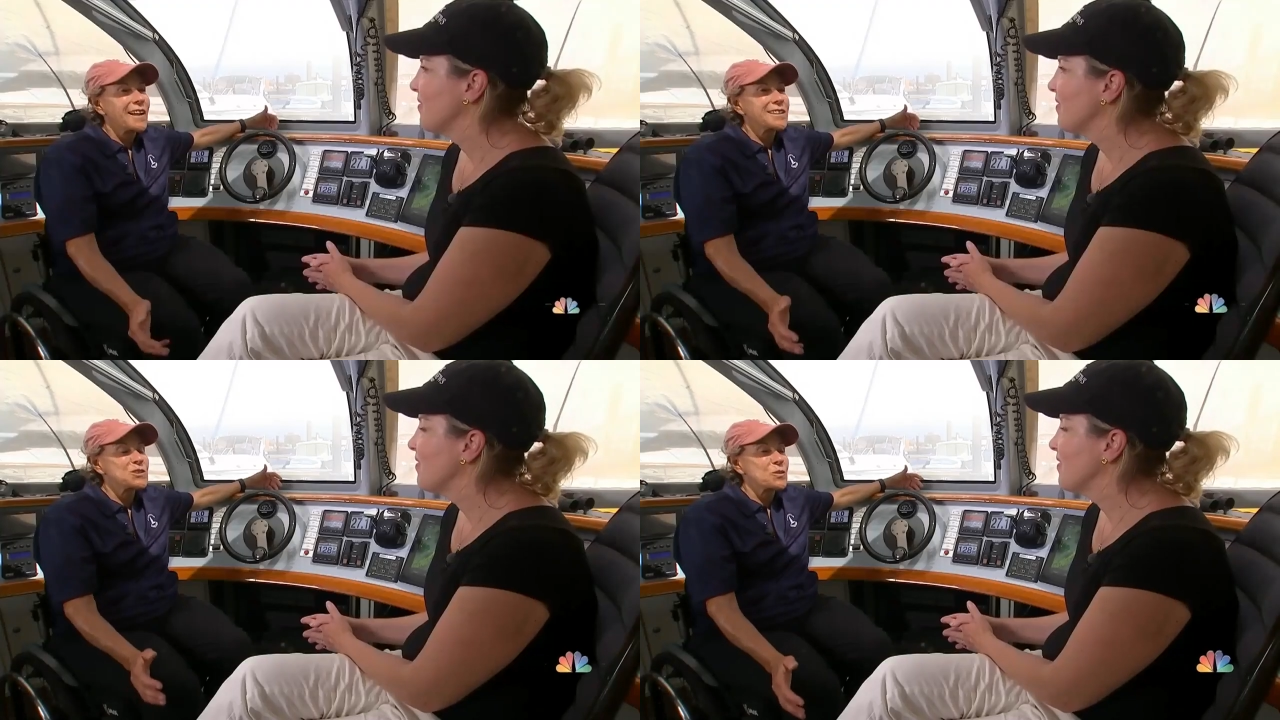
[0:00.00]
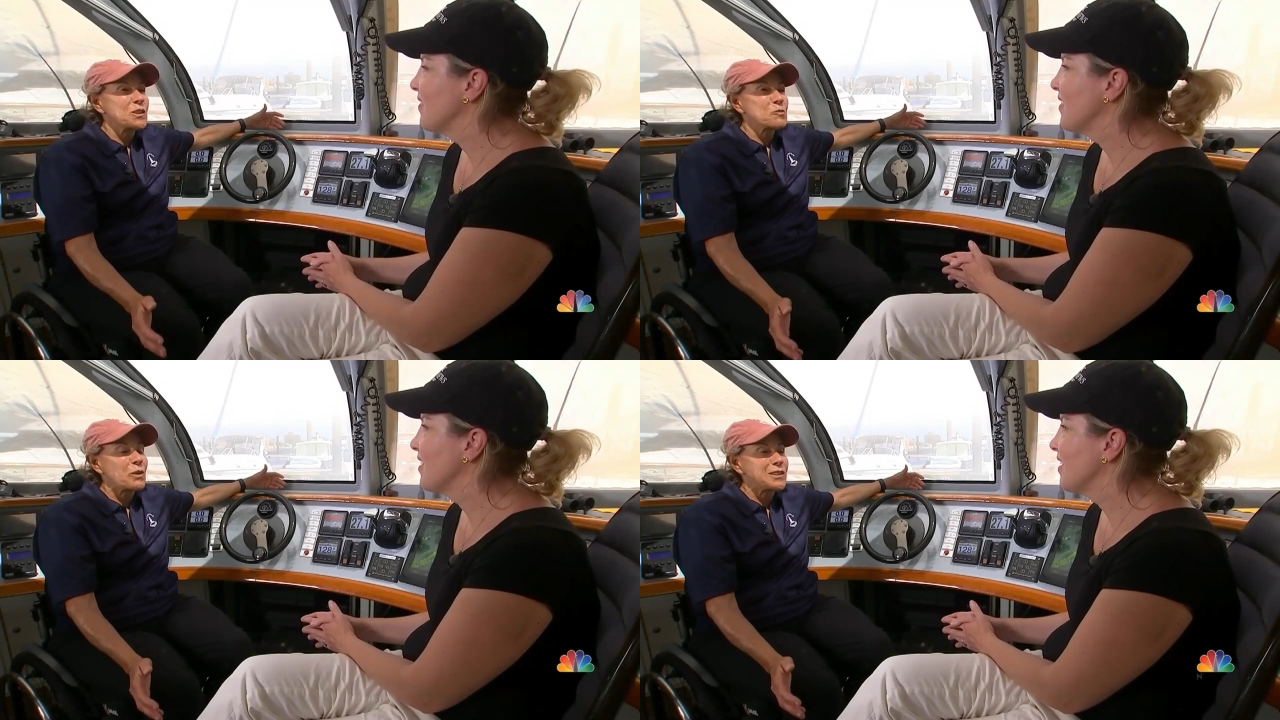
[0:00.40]
Speaker 1: And that's
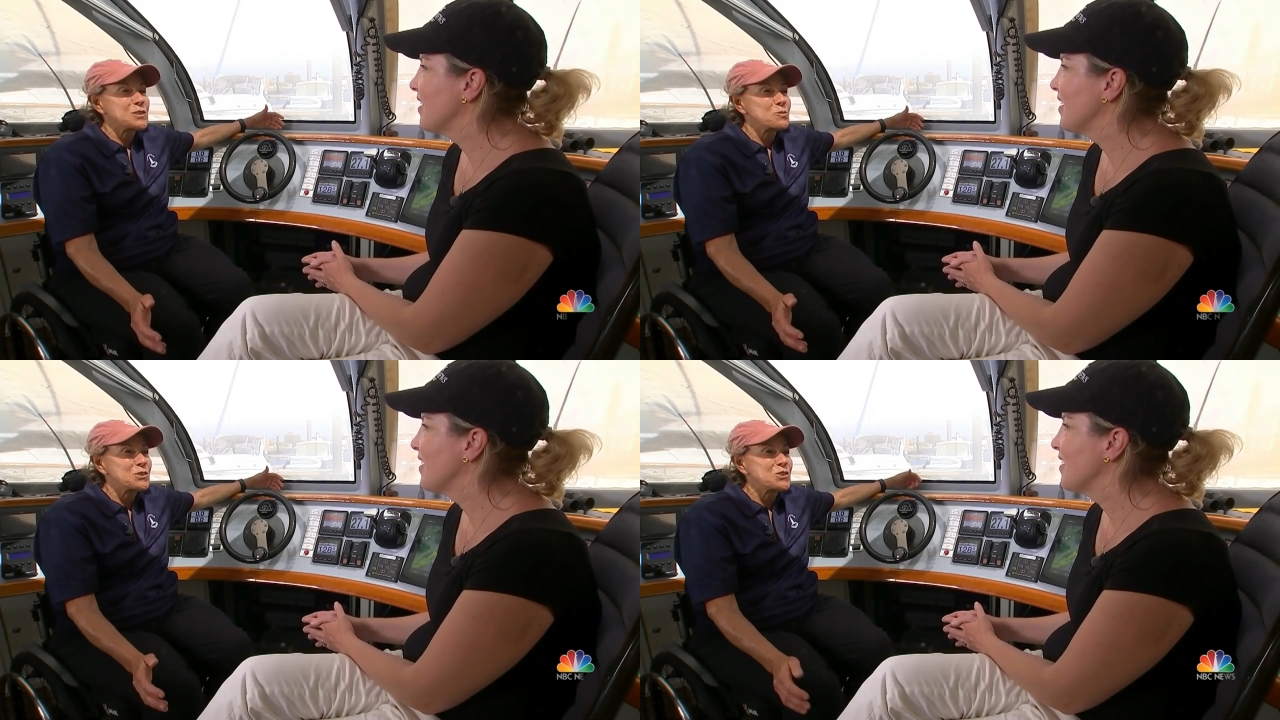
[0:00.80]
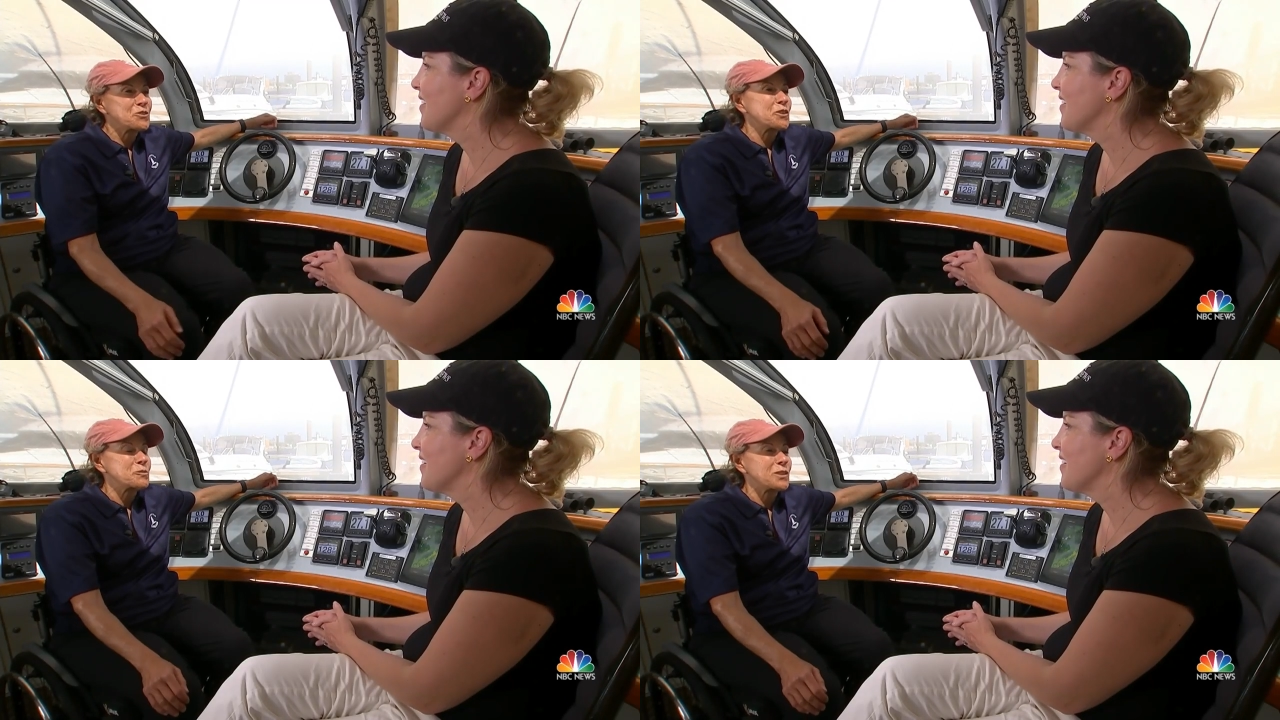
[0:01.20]
what the Impossible
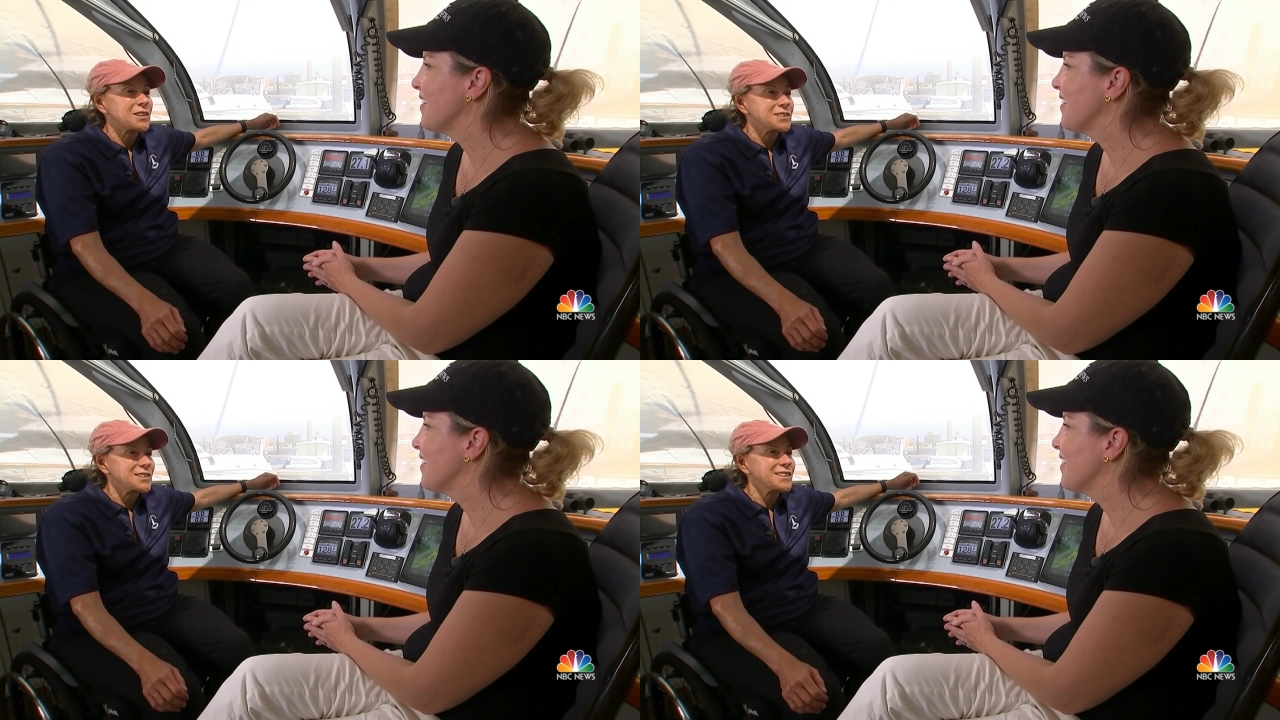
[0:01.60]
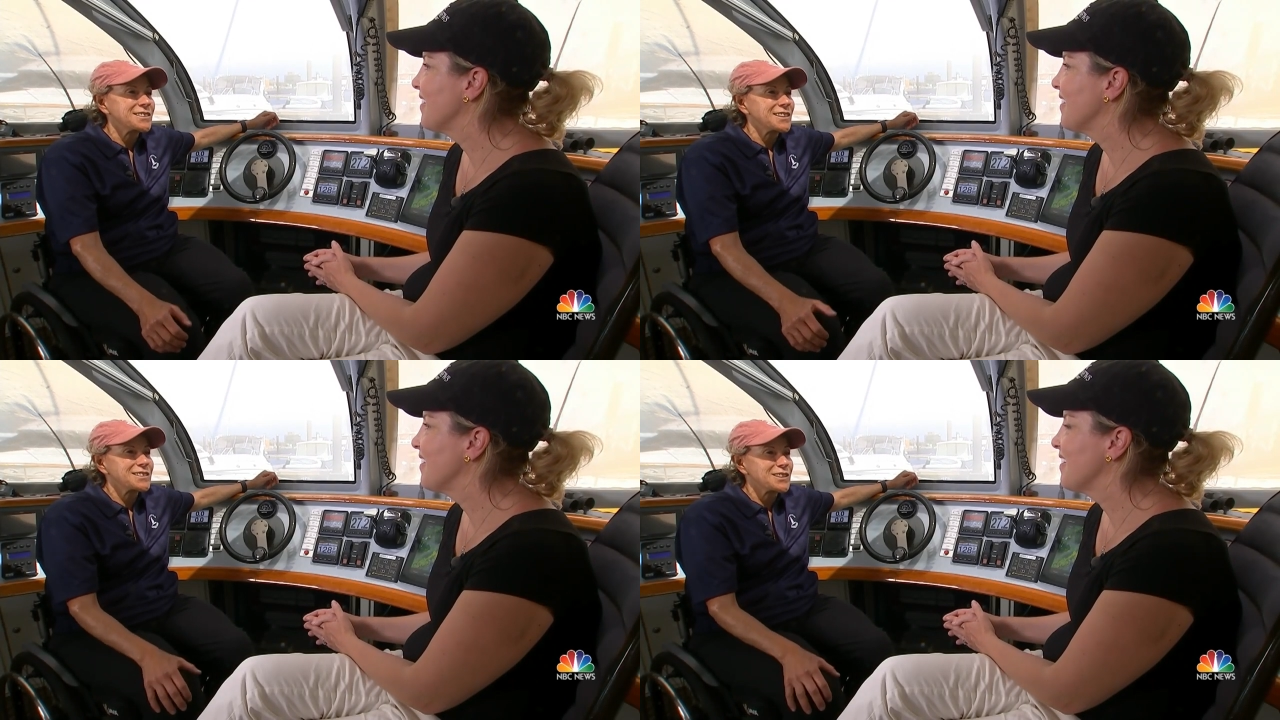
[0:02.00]
Dream does.
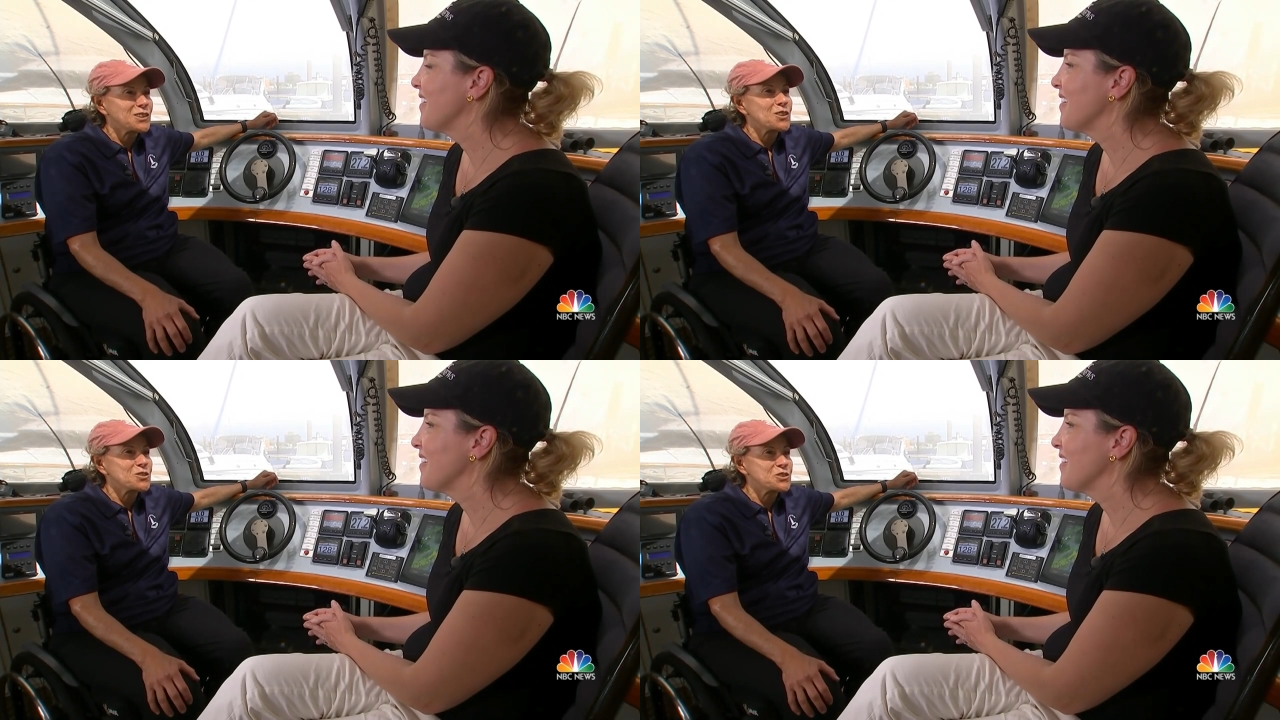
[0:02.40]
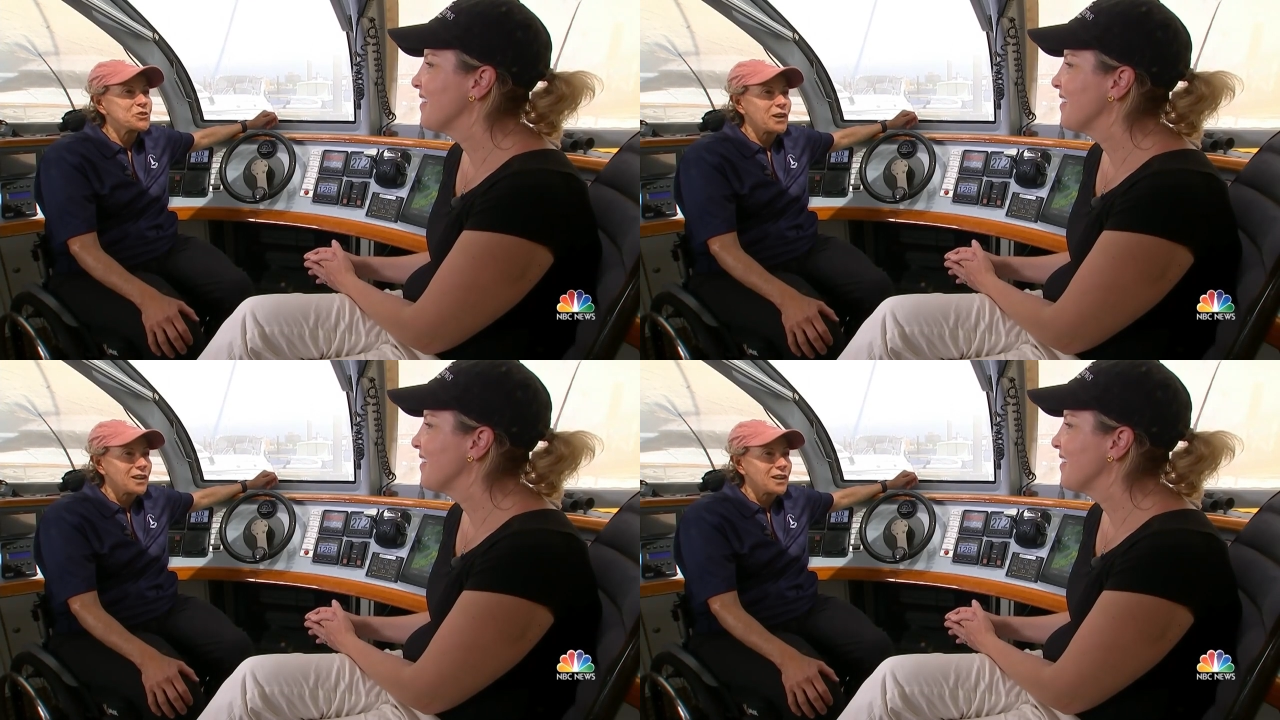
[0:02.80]
It doesn't close you